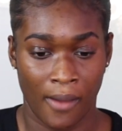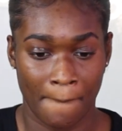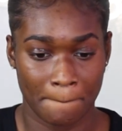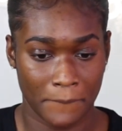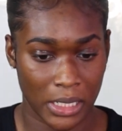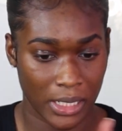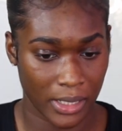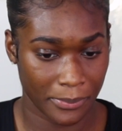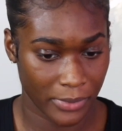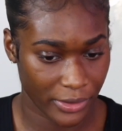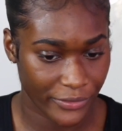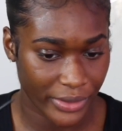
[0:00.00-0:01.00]
my
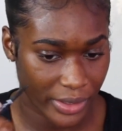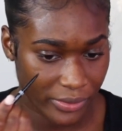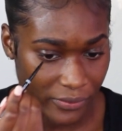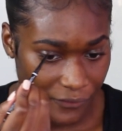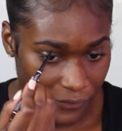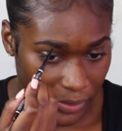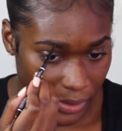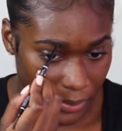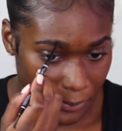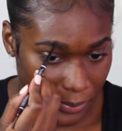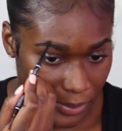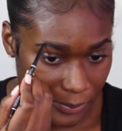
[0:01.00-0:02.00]
mirror in the
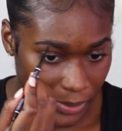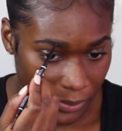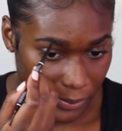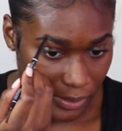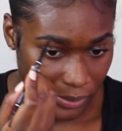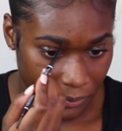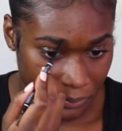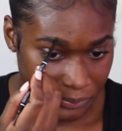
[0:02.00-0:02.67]
frame, but baby,